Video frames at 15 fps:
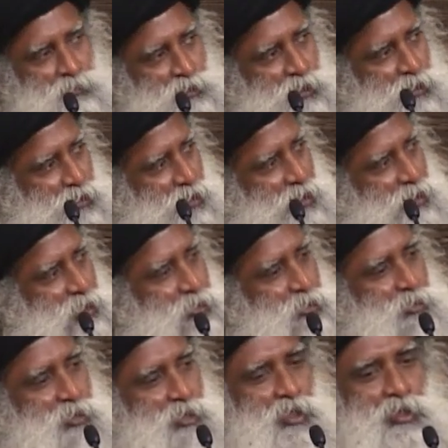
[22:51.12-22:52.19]
generally into
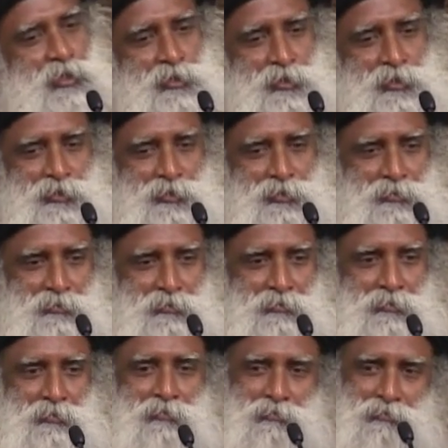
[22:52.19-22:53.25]
the earth.
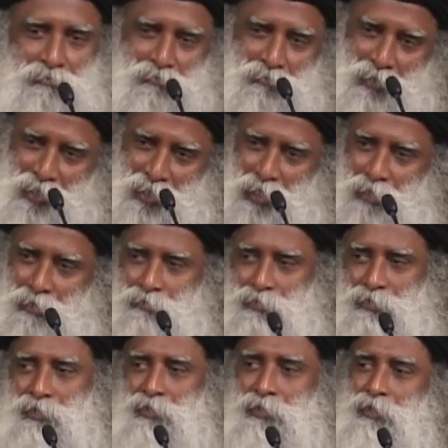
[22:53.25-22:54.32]

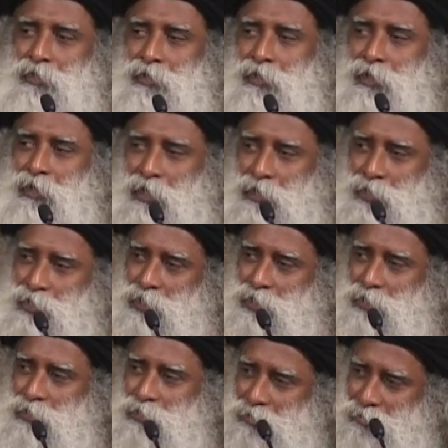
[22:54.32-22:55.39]
Caves are
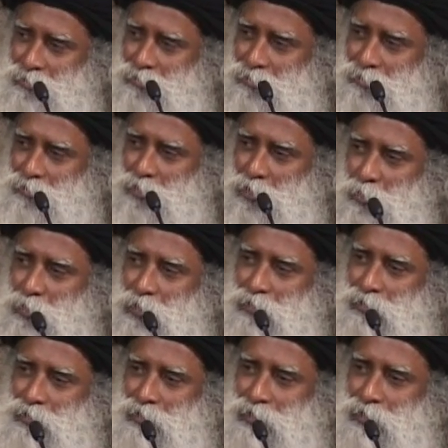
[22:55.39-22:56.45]
just
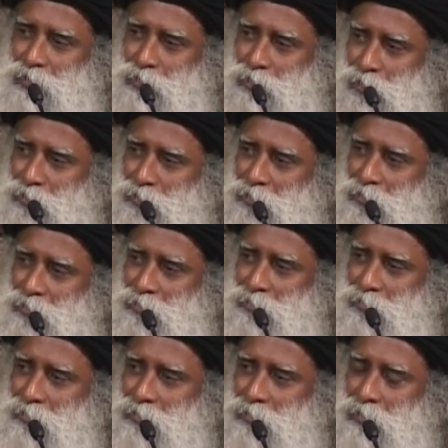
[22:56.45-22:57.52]
cubicles in the earth.
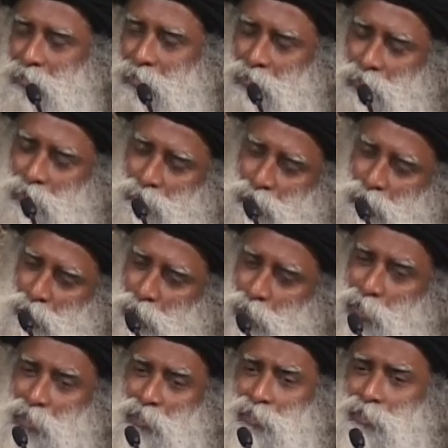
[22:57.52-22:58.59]
If you go
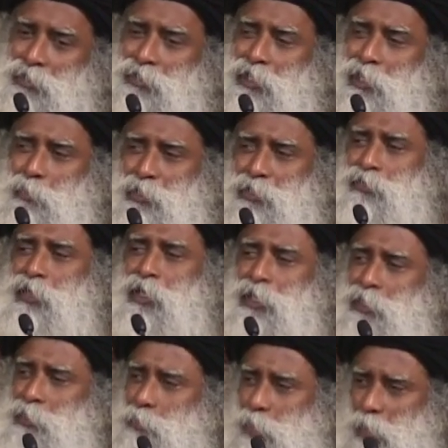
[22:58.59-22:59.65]
like this, there'll be drainage